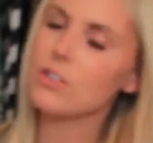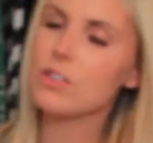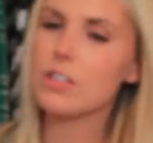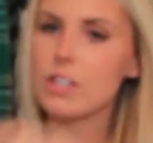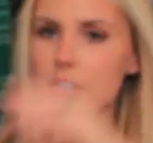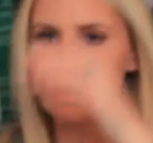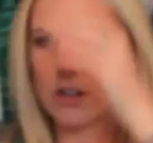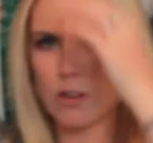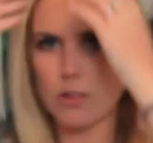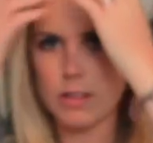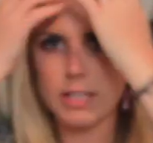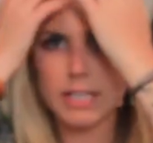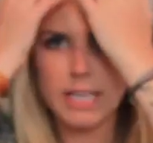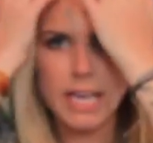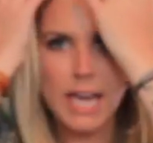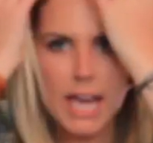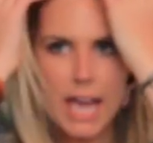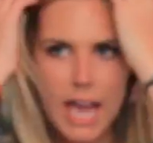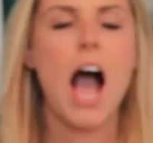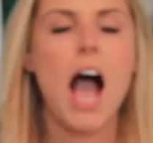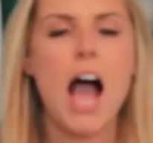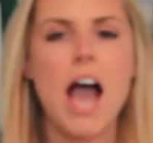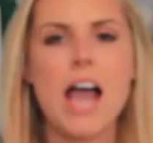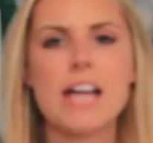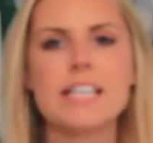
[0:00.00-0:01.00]
You know, like,
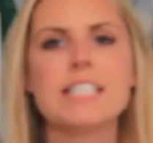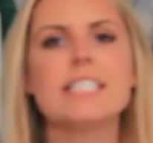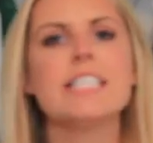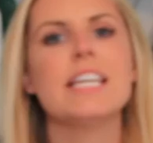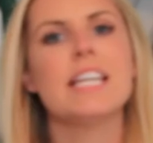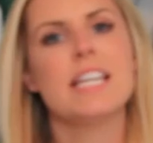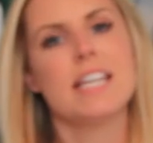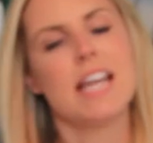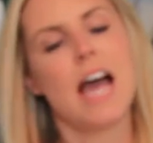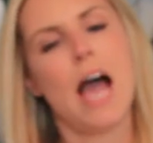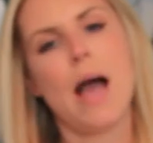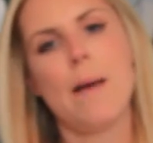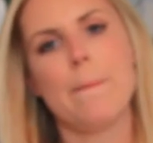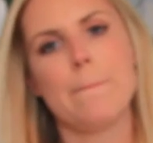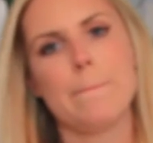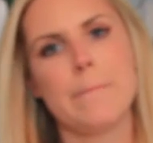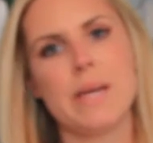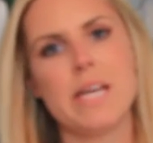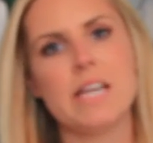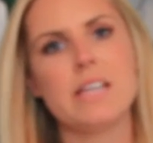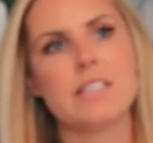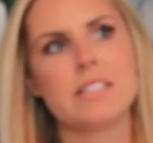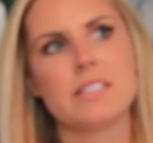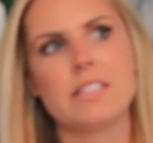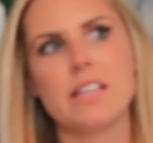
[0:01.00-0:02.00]
I did not
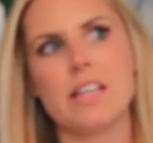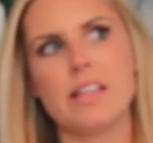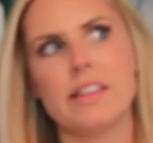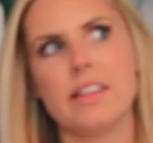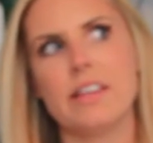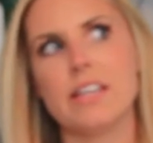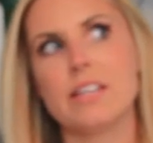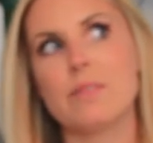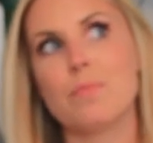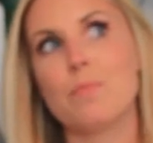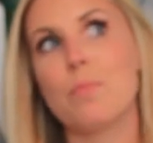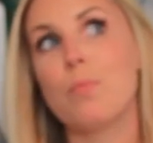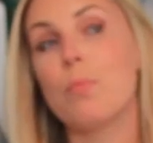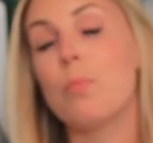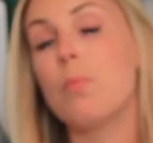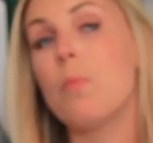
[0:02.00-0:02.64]
miss, like,